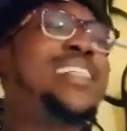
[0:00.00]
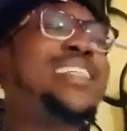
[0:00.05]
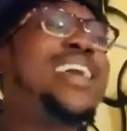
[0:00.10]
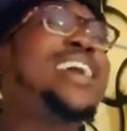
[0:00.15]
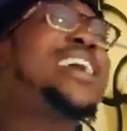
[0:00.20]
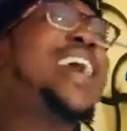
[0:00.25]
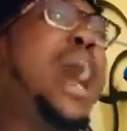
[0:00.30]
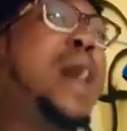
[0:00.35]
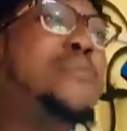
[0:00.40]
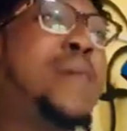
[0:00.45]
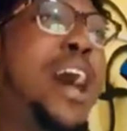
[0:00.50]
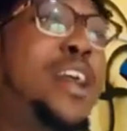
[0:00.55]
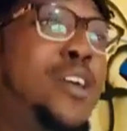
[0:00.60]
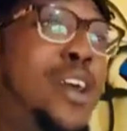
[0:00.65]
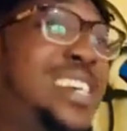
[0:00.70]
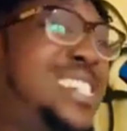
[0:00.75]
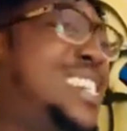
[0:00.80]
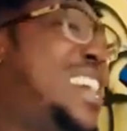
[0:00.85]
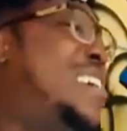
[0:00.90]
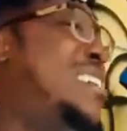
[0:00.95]
So I think
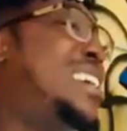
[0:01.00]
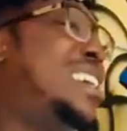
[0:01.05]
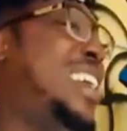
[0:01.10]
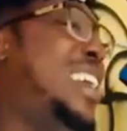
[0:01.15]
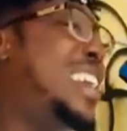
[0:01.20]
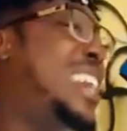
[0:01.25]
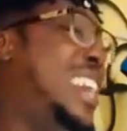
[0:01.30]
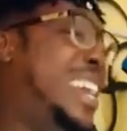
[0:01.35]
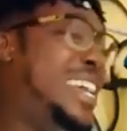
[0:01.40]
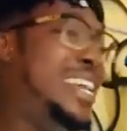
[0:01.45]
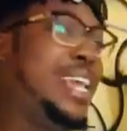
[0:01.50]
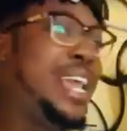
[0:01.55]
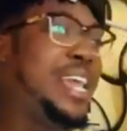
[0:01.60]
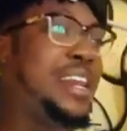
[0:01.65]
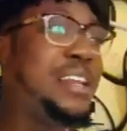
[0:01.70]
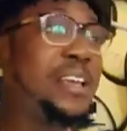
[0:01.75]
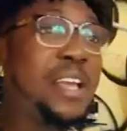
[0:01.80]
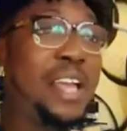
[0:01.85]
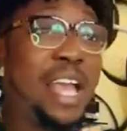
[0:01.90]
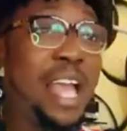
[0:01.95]
Amerado is currently
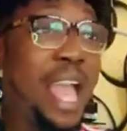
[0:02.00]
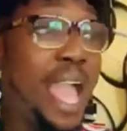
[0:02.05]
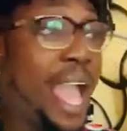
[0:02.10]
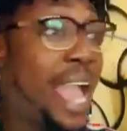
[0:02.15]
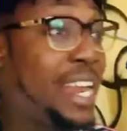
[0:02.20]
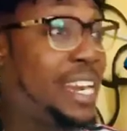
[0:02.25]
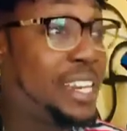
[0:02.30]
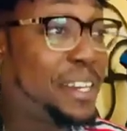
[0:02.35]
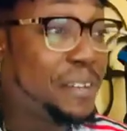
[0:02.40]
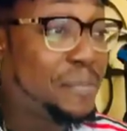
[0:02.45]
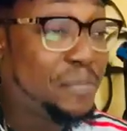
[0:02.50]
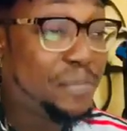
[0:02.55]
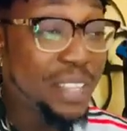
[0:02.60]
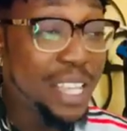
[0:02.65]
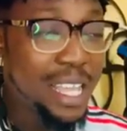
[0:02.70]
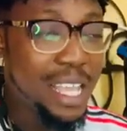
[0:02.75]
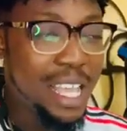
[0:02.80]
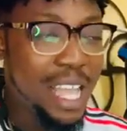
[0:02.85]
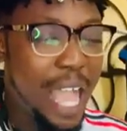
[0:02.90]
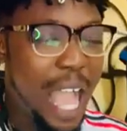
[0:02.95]
leading,
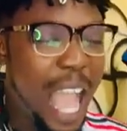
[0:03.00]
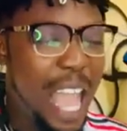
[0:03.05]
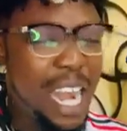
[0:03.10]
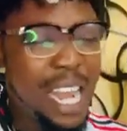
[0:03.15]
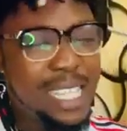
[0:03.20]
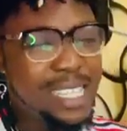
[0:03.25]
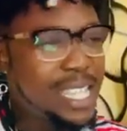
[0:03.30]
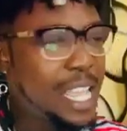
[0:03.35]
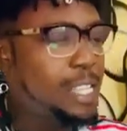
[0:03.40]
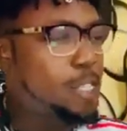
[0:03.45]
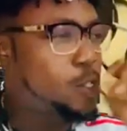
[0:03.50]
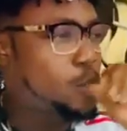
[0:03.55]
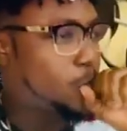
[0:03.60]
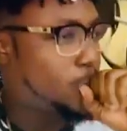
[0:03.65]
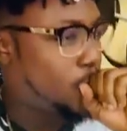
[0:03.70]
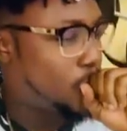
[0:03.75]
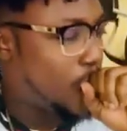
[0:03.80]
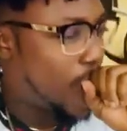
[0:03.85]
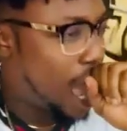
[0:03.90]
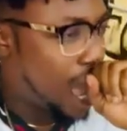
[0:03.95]
and I
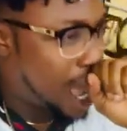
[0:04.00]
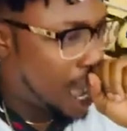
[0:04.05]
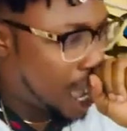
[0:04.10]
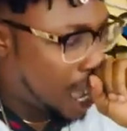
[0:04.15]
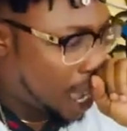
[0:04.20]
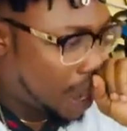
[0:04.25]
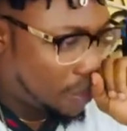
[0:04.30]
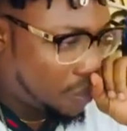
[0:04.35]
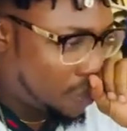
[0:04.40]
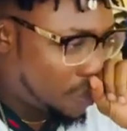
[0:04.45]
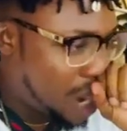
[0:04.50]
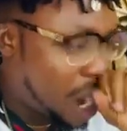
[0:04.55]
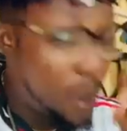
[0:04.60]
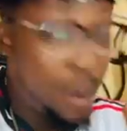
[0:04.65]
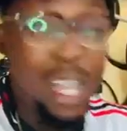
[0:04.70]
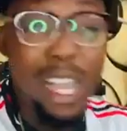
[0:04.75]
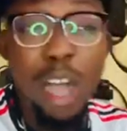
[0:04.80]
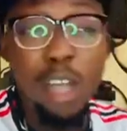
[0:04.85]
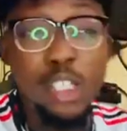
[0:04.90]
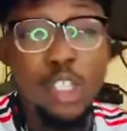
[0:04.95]
listened to
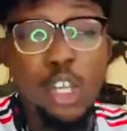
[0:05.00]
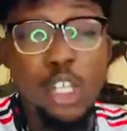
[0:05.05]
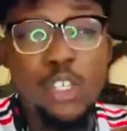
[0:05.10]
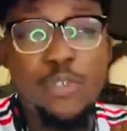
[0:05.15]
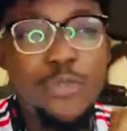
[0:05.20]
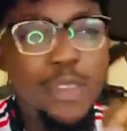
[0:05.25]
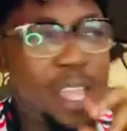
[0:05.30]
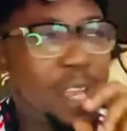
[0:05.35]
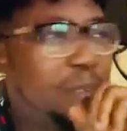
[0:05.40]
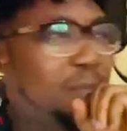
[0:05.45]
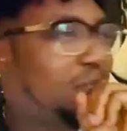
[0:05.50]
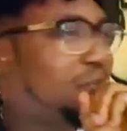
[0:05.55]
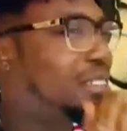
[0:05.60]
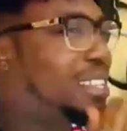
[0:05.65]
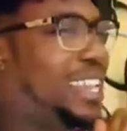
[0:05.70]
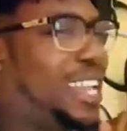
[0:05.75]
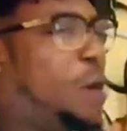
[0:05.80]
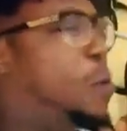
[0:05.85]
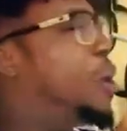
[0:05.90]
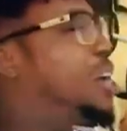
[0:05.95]
Lyrical
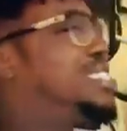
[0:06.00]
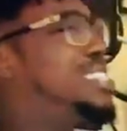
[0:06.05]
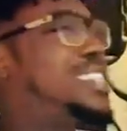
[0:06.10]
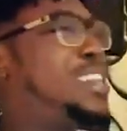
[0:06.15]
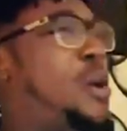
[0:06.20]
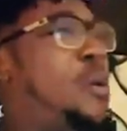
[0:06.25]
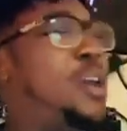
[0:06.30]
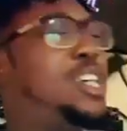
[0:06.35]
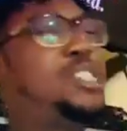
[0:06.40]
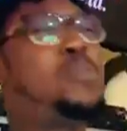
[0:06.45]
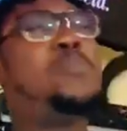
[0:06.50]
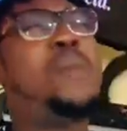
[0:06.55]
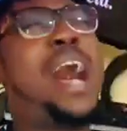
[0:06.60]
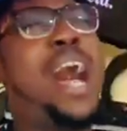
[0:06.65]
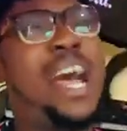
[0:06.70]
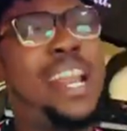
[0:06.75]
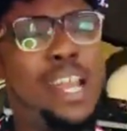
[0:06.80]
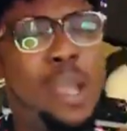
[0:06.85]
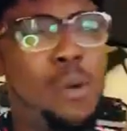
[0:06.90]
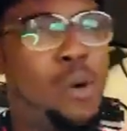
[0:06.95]
Josephine. It
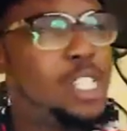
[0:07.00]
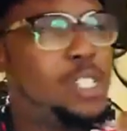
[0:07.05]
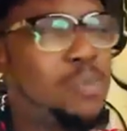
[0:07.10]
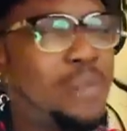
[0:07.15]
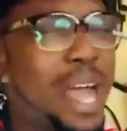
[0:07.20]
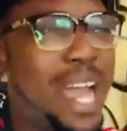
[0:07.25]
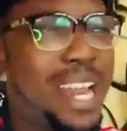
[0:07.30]
was mad. It